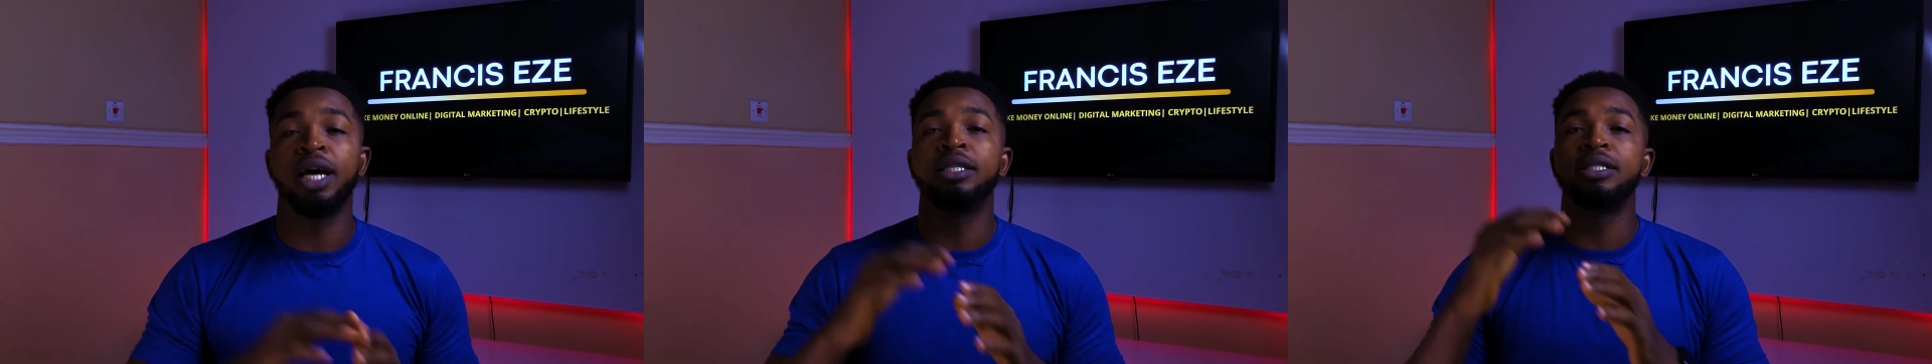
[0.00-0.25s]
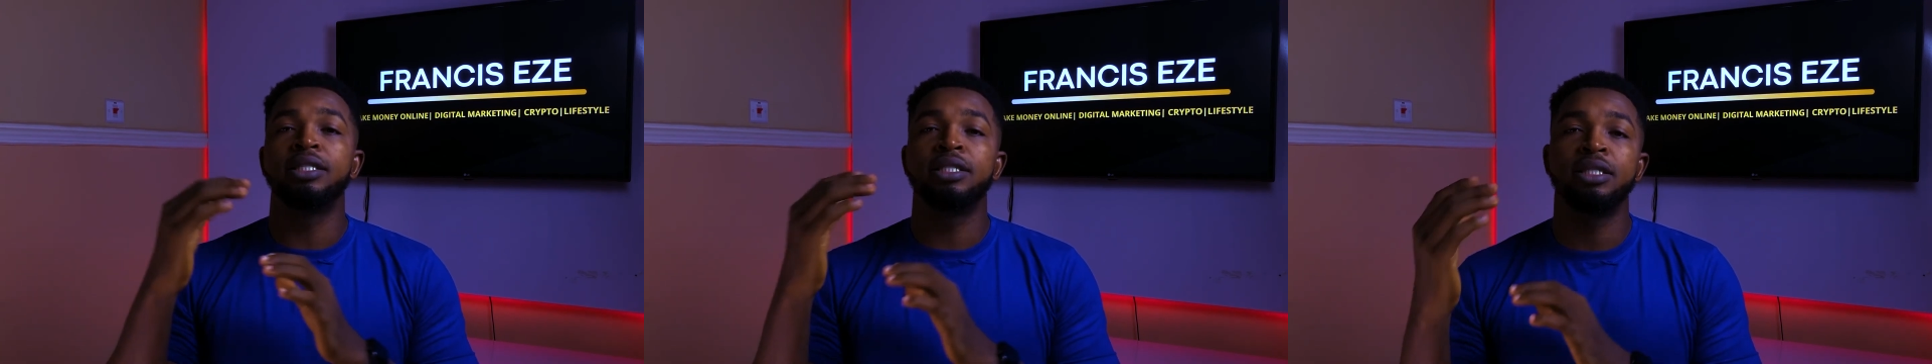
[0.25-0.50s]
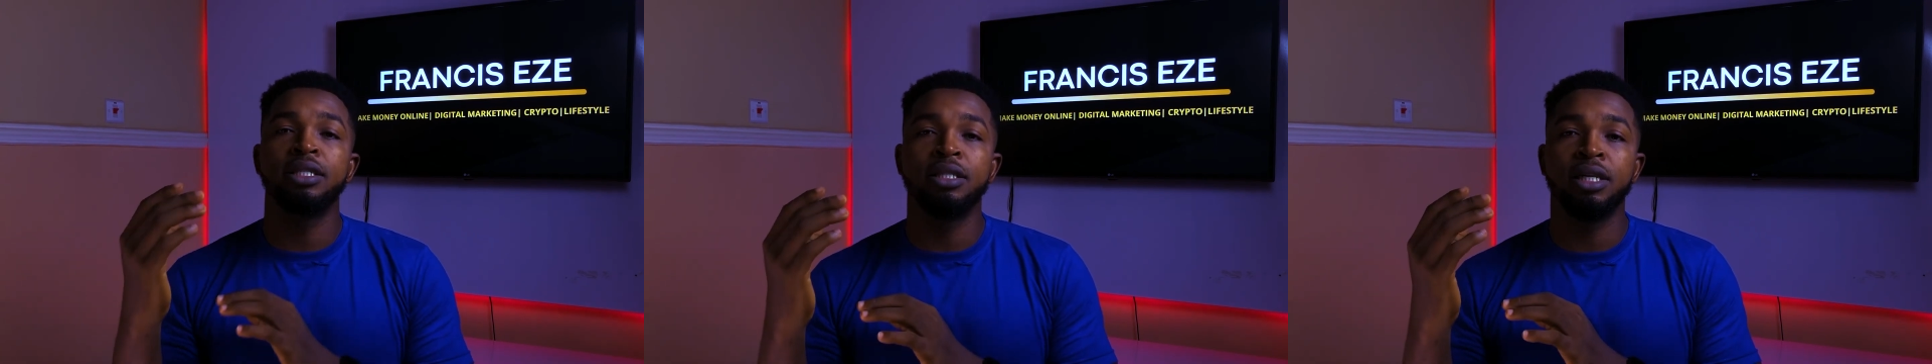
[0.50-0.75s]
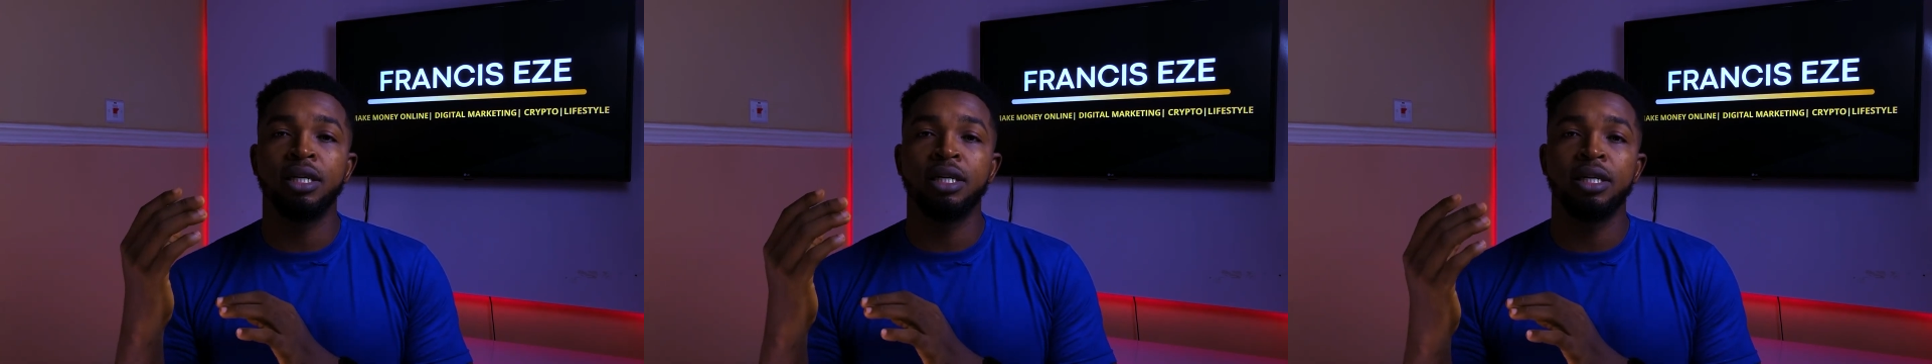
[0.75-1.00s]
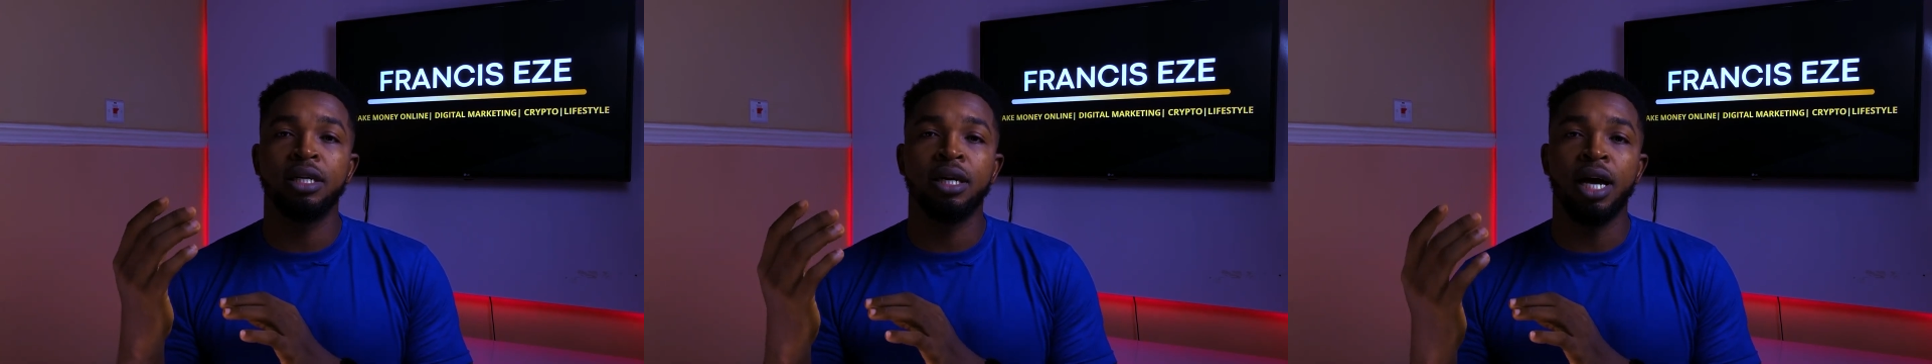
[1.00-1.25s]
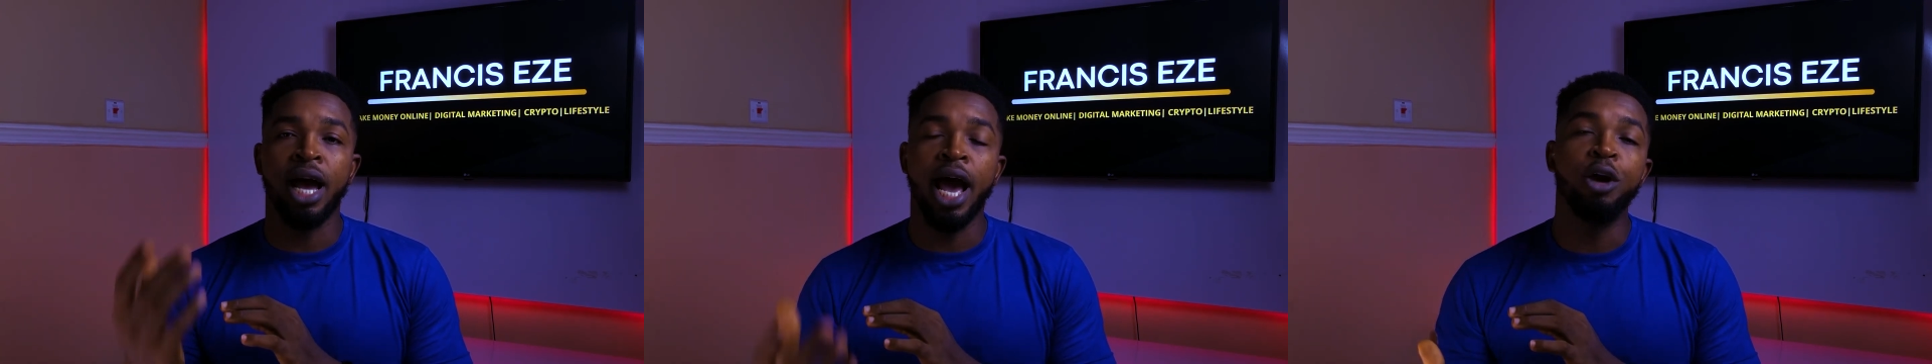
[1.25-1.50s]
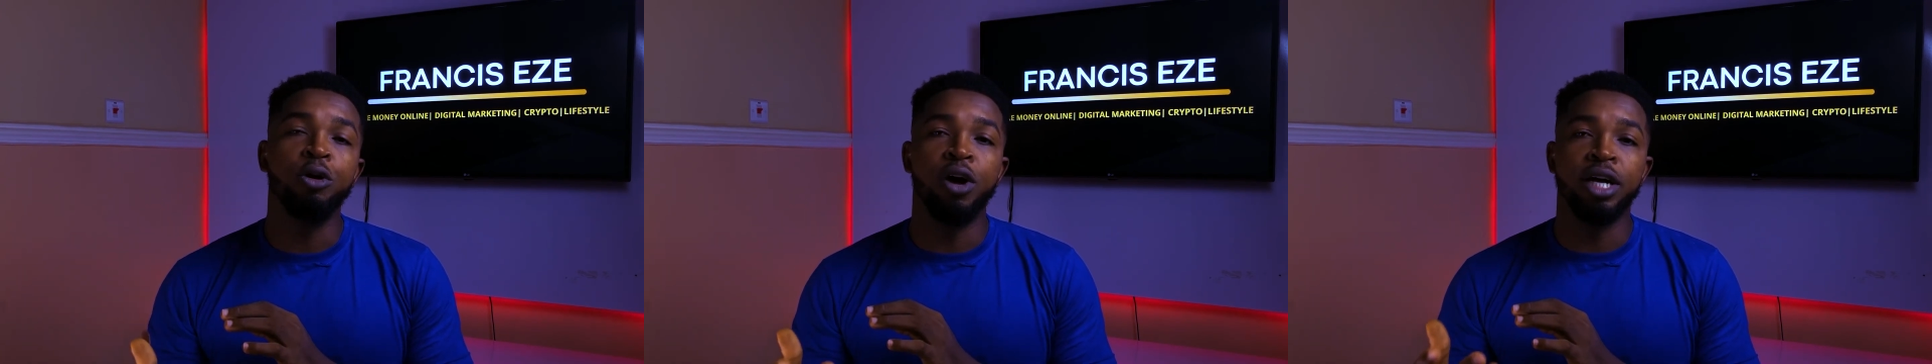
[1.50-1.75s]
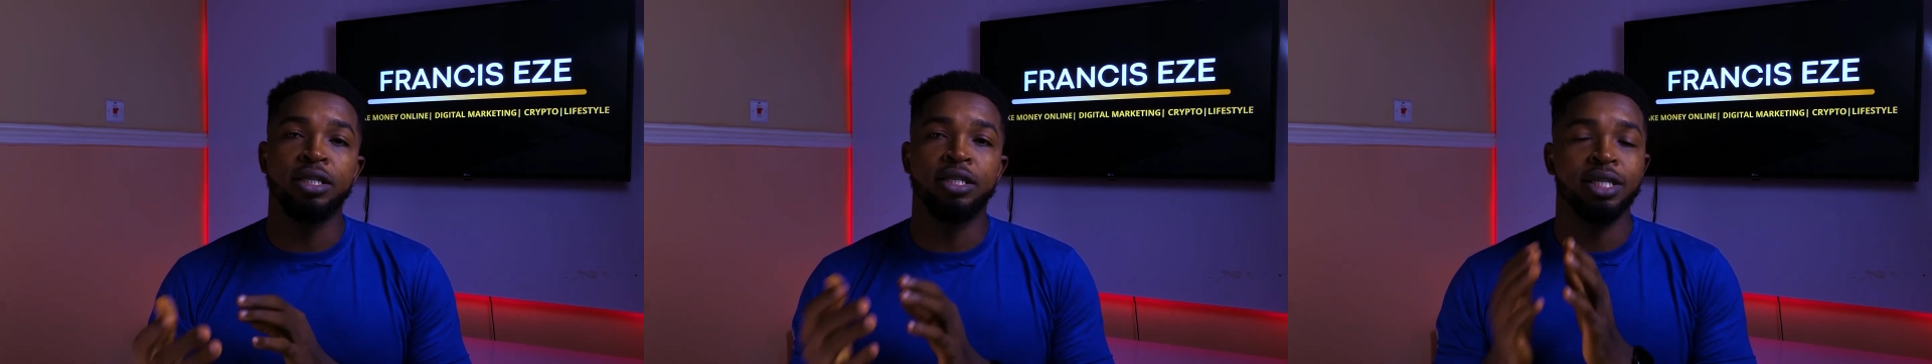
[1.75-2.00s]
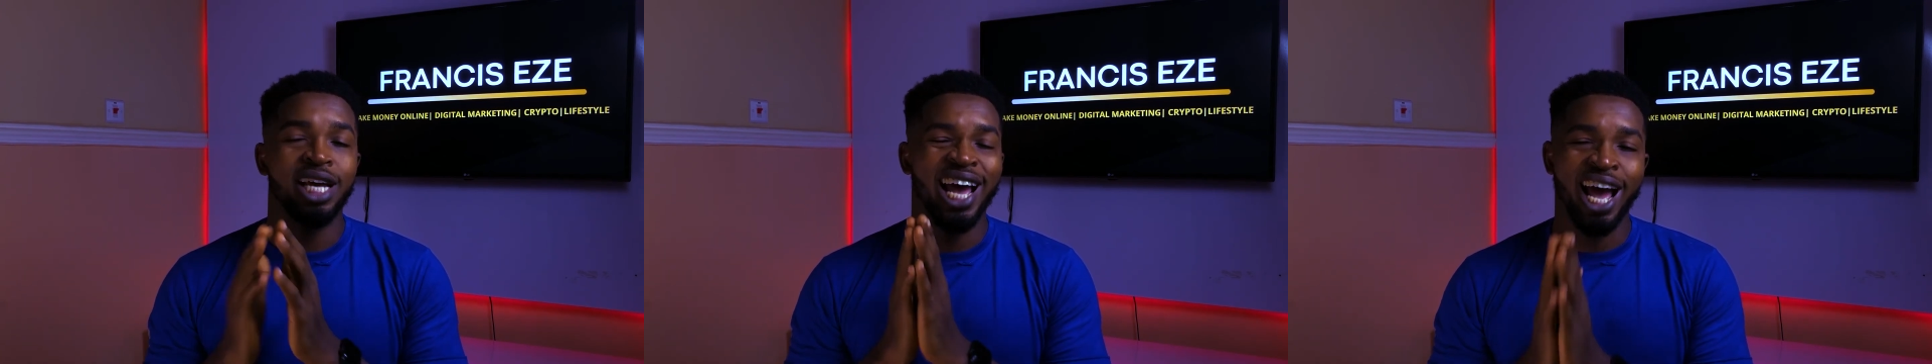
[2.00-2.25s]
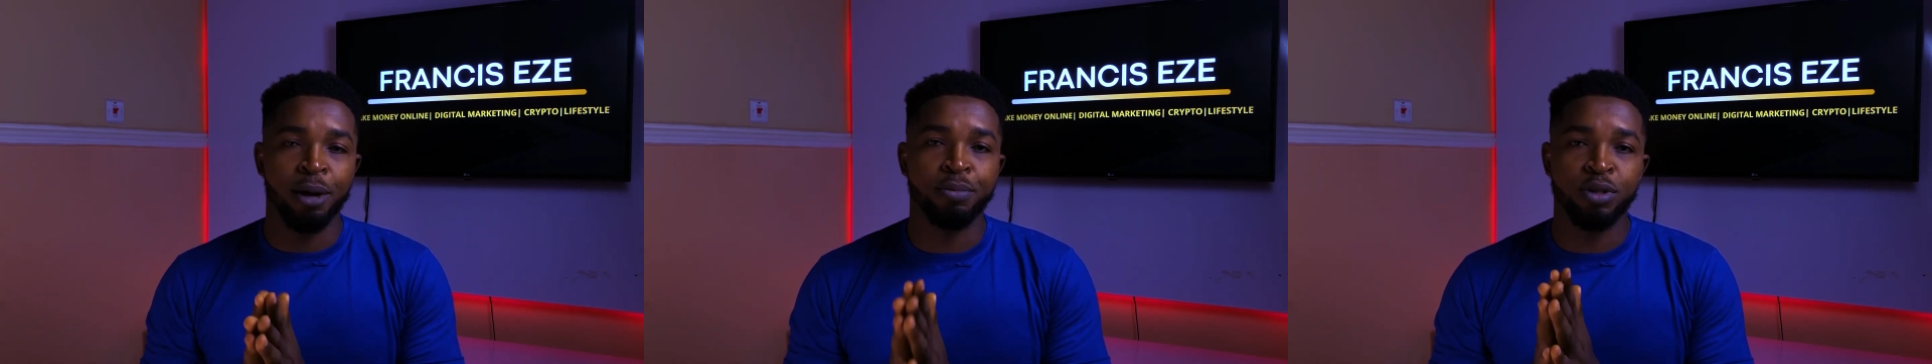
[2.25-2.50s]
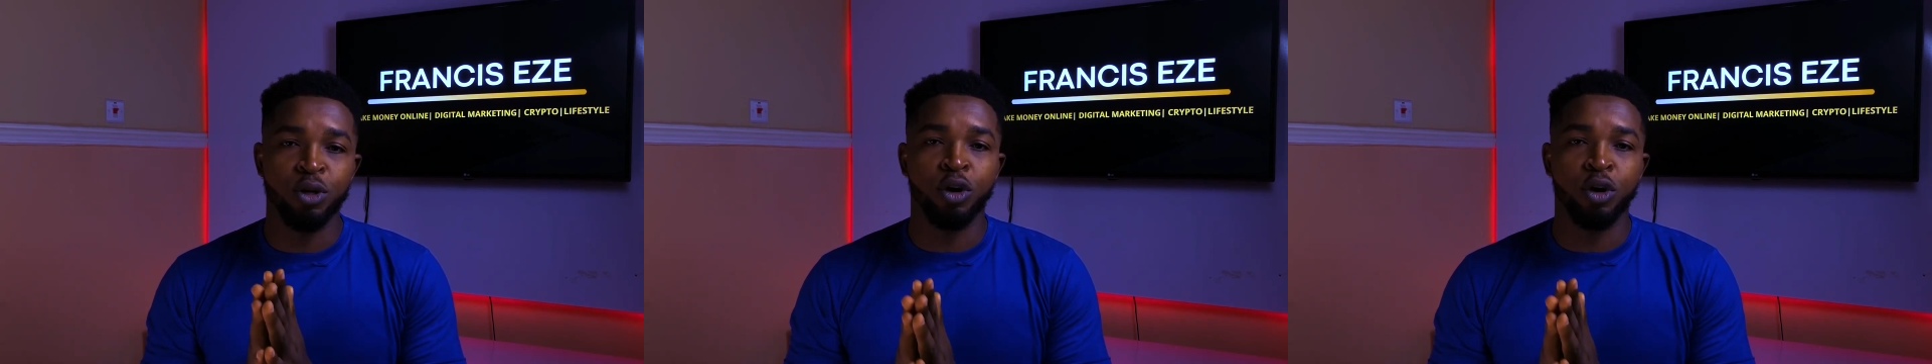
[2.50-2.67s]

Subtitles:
and iOS apps.